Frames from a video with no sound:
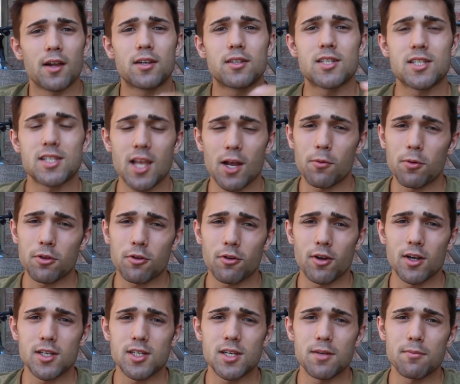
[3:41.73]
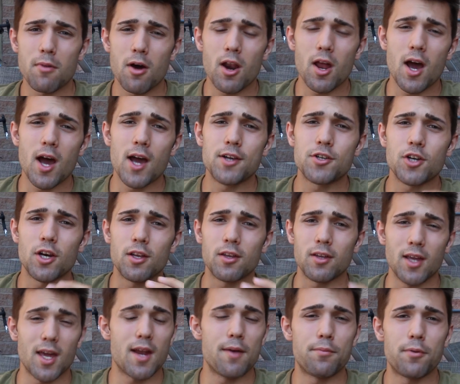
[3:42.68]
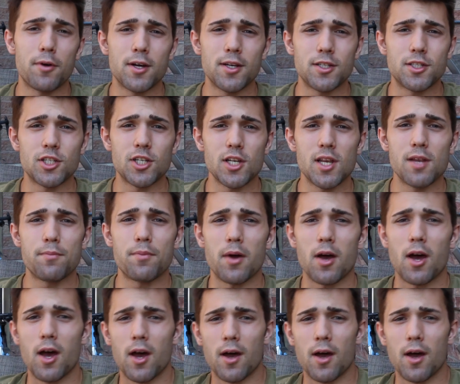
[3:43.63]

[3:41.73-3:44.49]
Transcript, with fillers: Stick with creatine monohydrate. You can get it pretty cheap.